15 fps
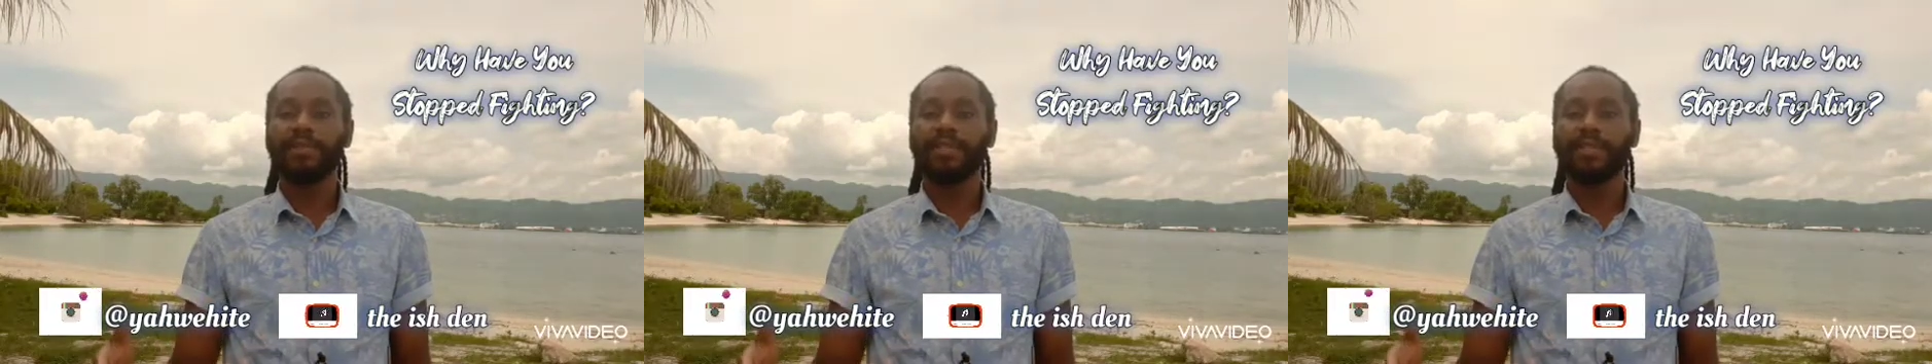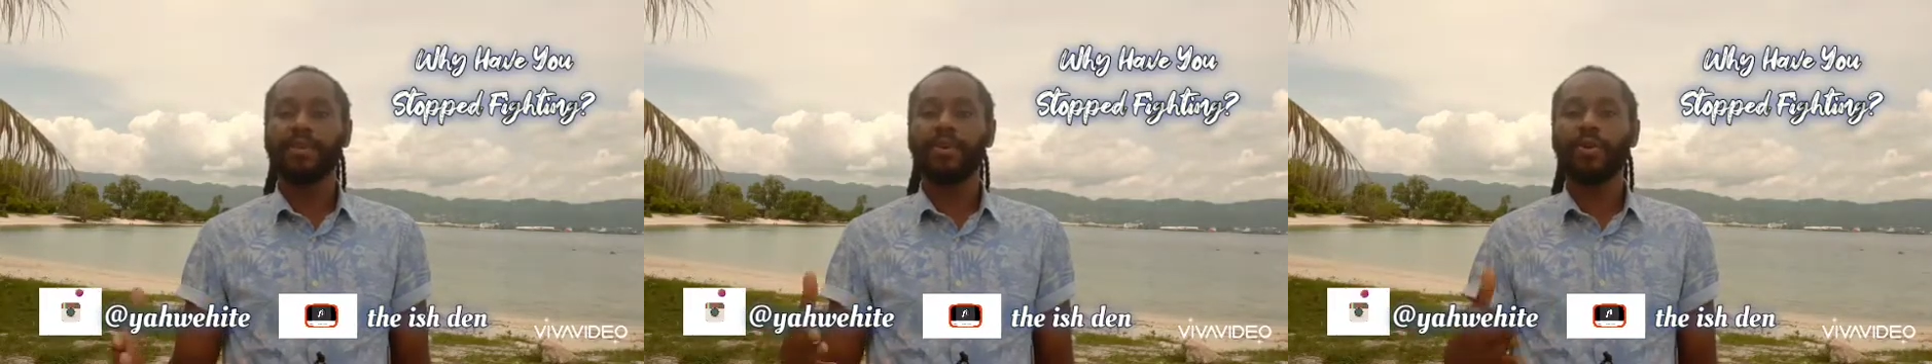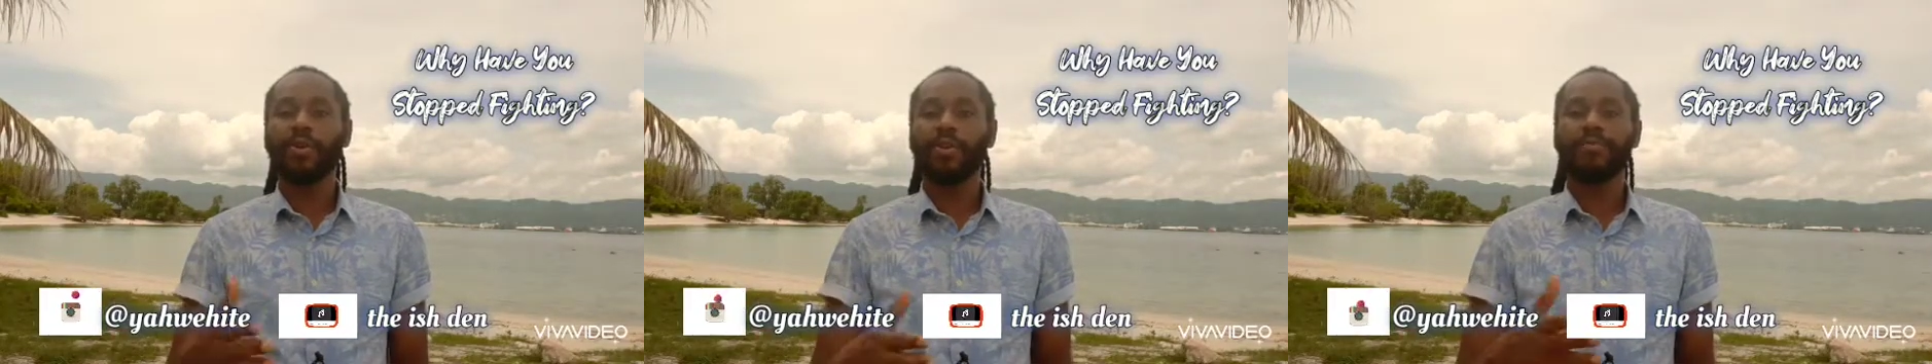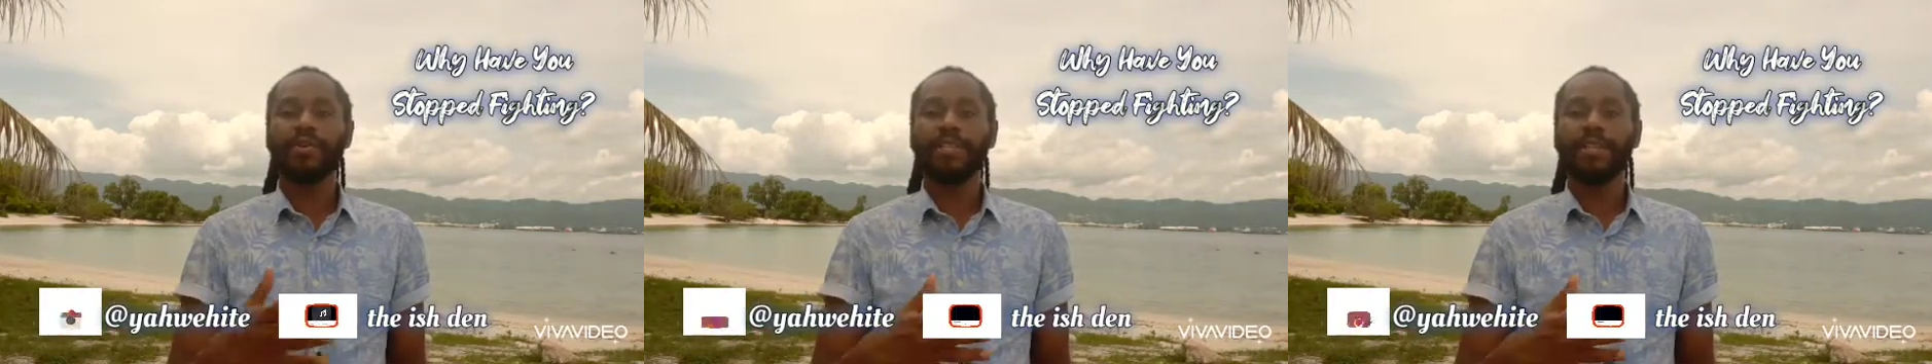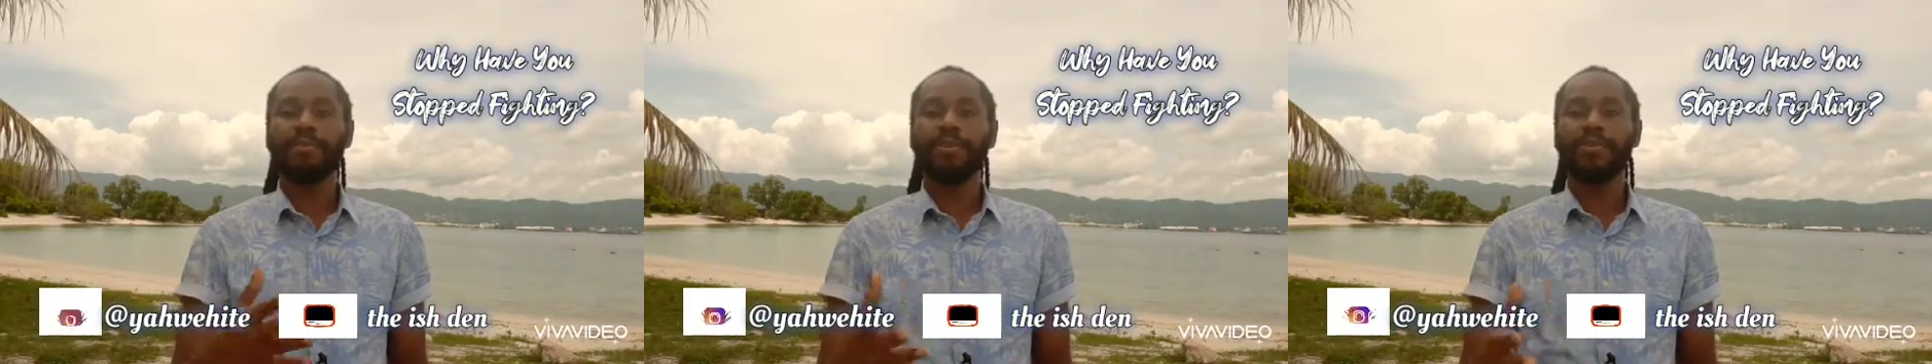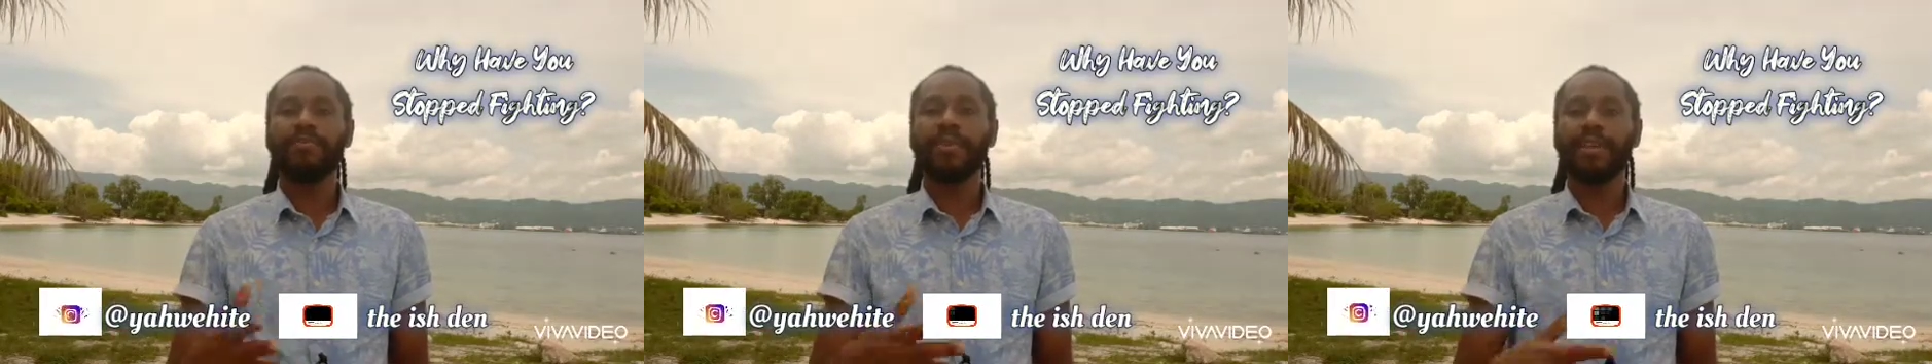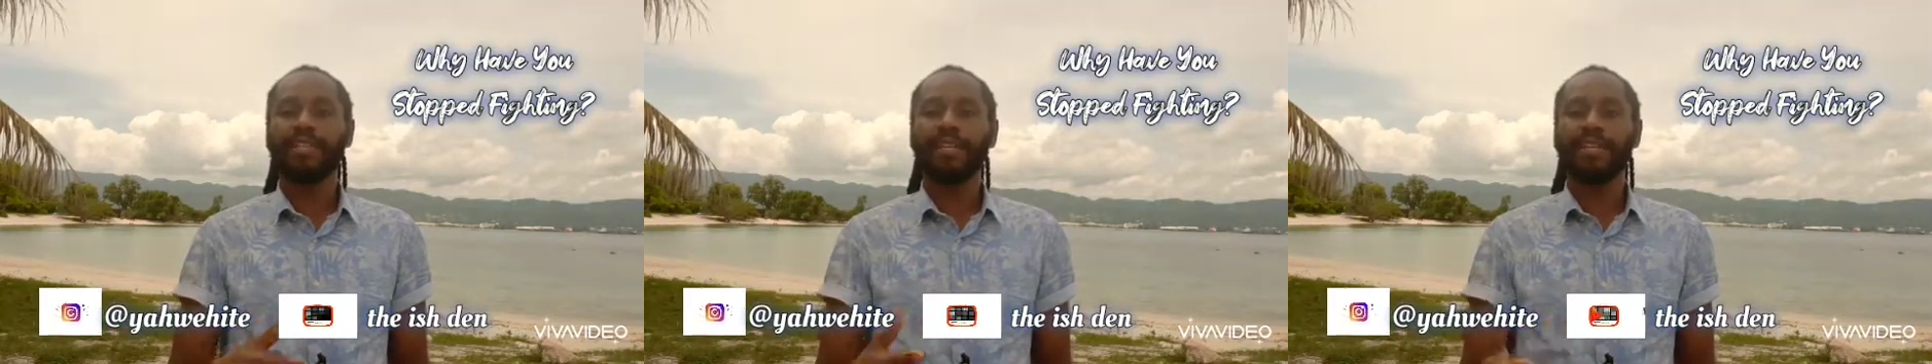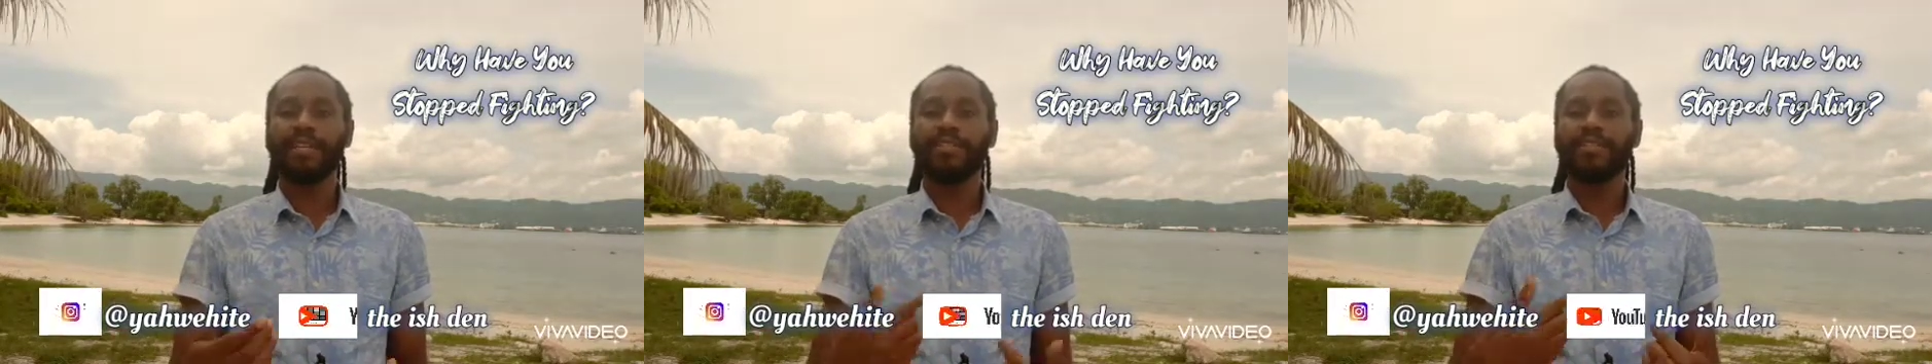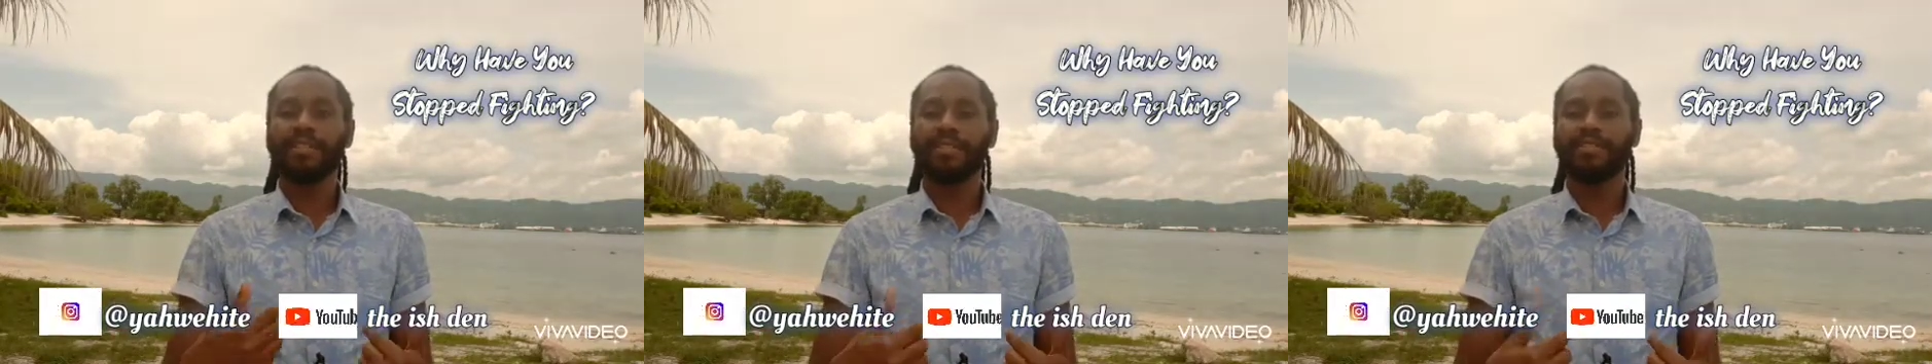You know, the only flesh and blood you're fighting against is